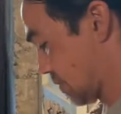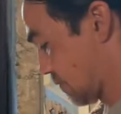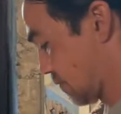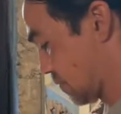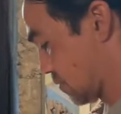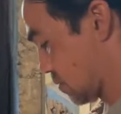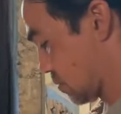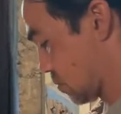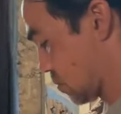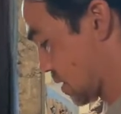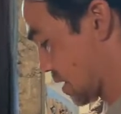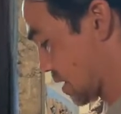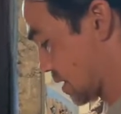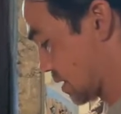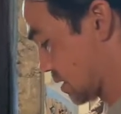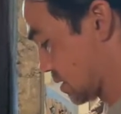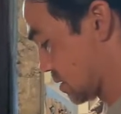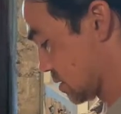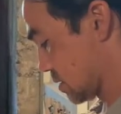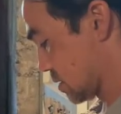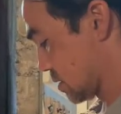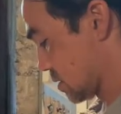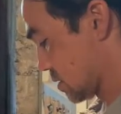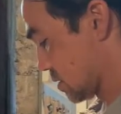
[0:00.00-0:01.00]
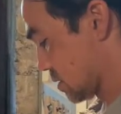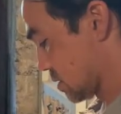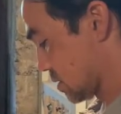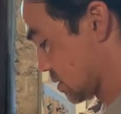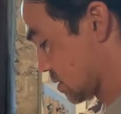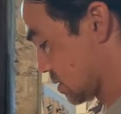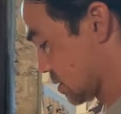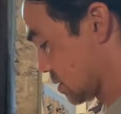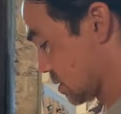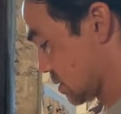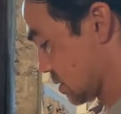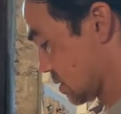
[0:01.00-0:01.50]
for the wedding.
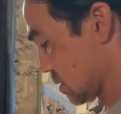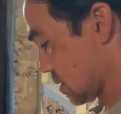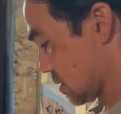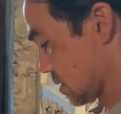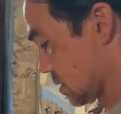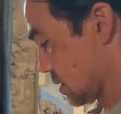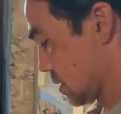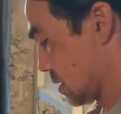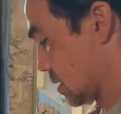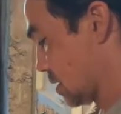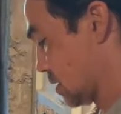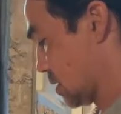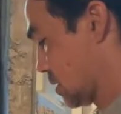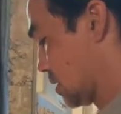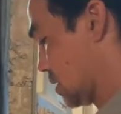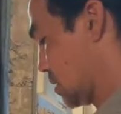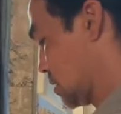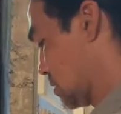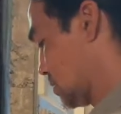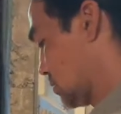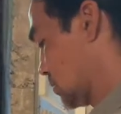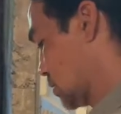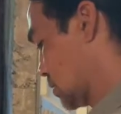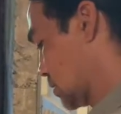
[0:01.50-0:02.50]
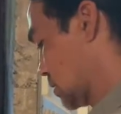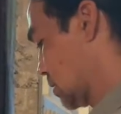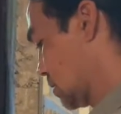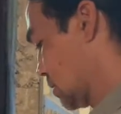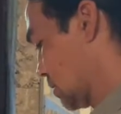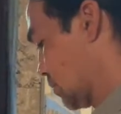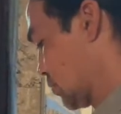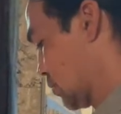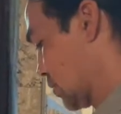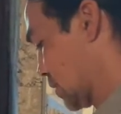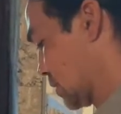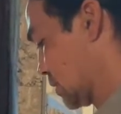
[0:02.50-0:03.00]
And I'm just
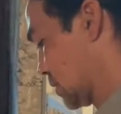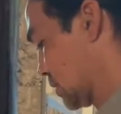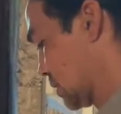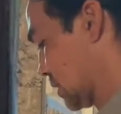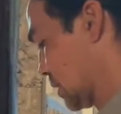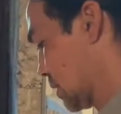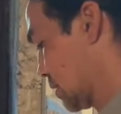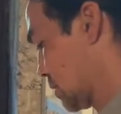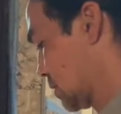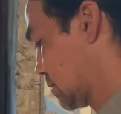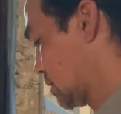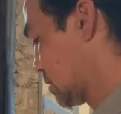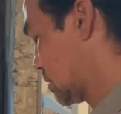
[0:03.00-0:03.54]
gonna press that into